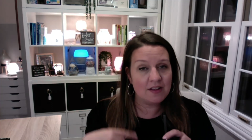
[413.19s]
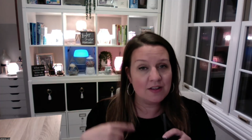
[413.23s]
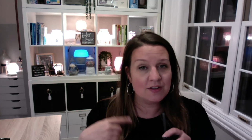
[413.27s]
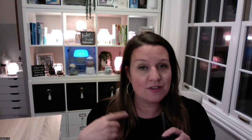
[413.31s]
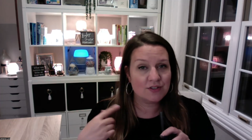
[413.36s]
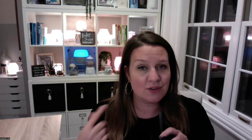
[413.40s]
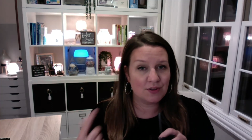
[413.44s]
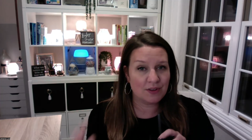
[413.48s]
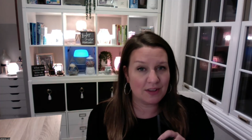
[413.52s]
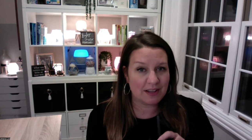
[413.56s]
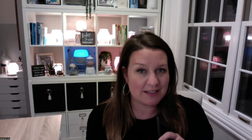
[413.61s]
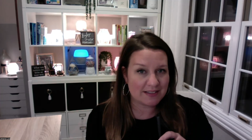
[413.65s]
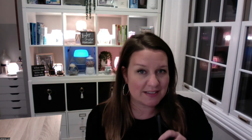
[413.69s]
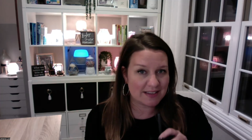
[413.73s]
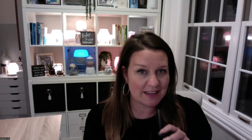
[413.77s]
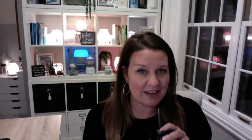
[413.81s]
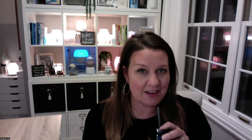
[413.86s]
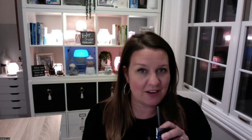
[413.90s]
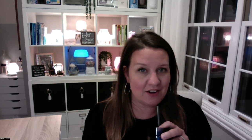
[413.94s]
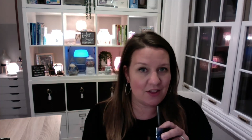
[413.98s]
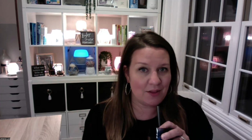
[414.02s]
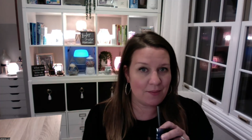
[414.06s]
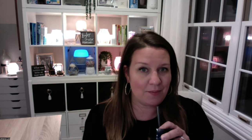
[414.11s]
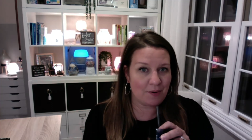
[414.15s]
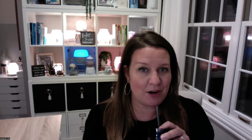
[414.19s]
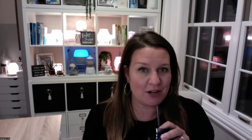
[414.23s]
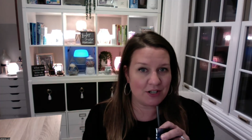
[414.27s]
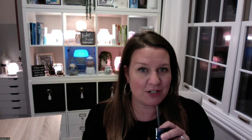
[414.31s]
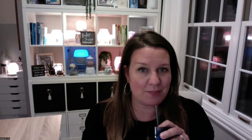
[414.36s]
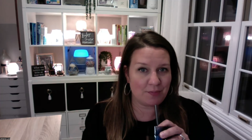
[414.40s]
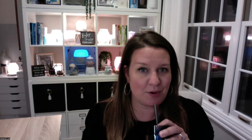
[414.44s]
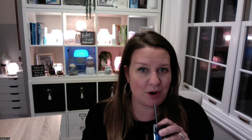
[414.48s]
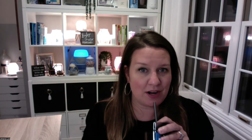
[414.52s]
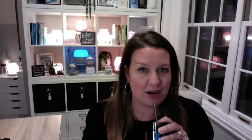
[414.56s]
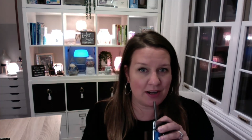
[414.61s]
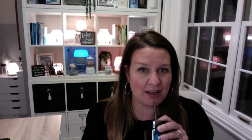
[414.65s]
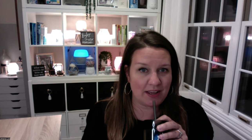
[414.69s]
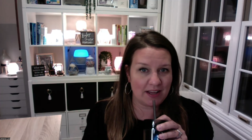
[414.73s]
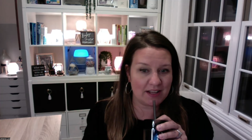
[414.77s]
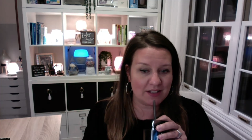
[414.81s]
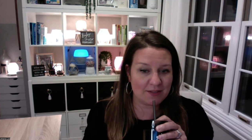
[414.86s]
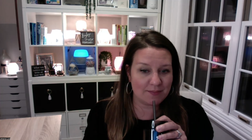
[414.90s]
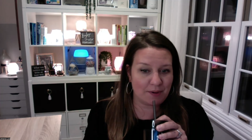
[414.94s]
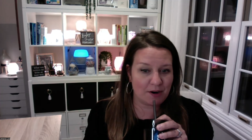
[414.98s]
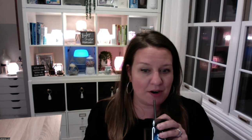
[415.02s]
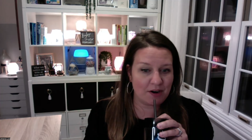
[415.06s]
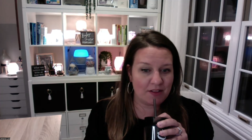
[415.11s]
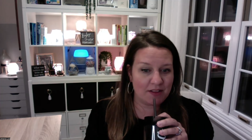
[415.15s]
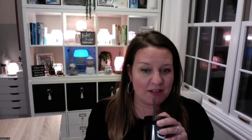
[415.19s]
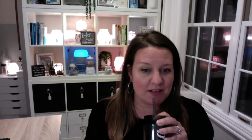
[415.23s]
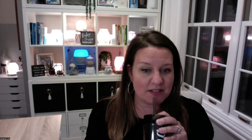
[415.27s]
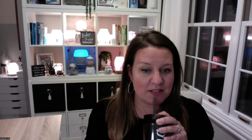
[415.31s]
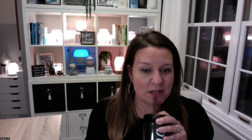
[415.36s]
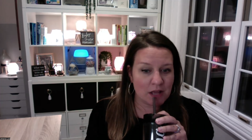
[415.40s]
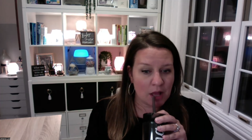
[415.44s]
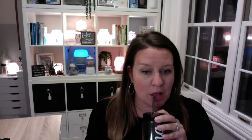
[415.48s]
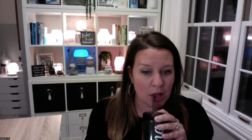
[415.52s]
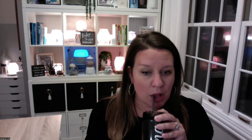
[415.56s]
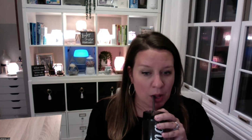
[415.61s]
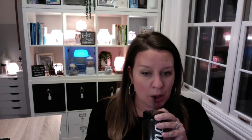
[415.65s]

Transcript: So let's get into the project broadcast part of this.